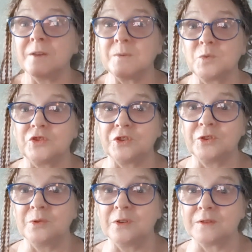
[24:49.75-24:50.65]
wishing
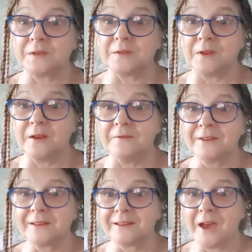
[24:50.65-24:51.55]
you lots of love.
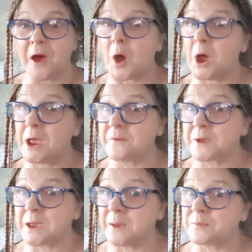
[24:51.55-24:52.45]
I have
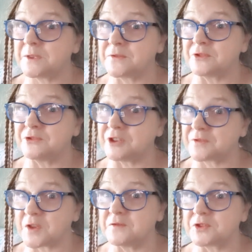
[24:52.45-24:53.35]
kept this to
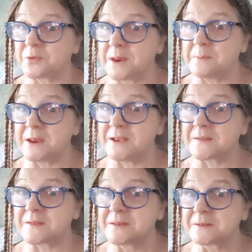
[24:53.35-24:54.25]
just over 20
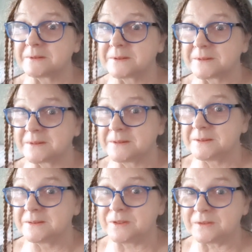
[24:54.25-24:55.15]
minutes,
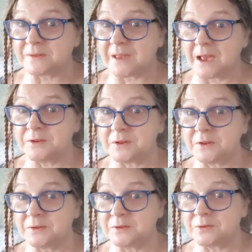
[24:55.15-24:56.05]
just under
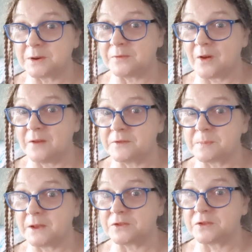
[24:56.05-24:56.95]
25. It's
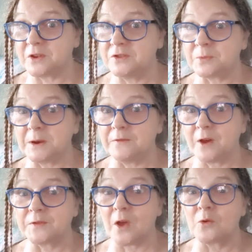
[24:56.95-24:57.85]
about to turn
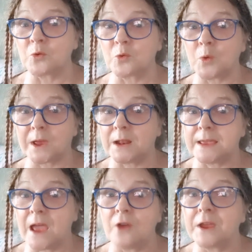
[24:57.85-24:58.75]
25, so I'll
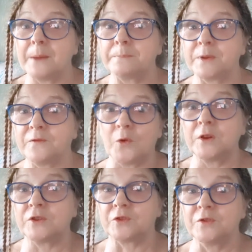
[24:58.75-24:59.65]
quickly hurry up before
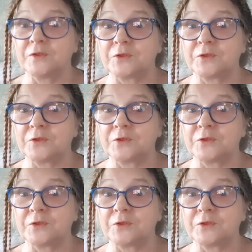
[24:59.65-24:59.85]
it turns to